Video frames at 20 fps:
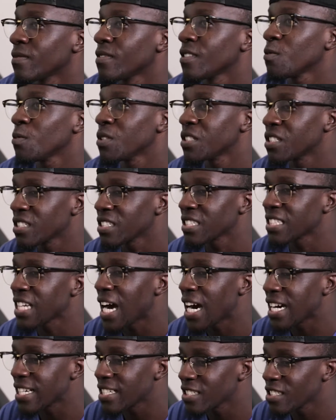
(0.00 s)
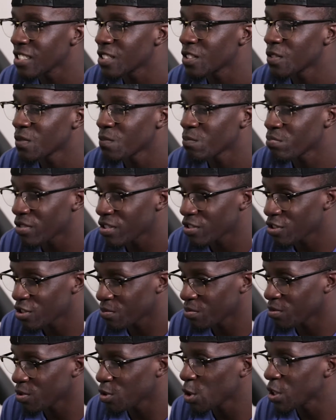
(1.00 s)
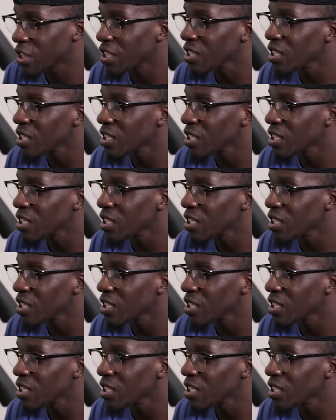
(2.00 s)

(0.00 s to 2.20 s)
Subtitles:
Which is God is principle, or the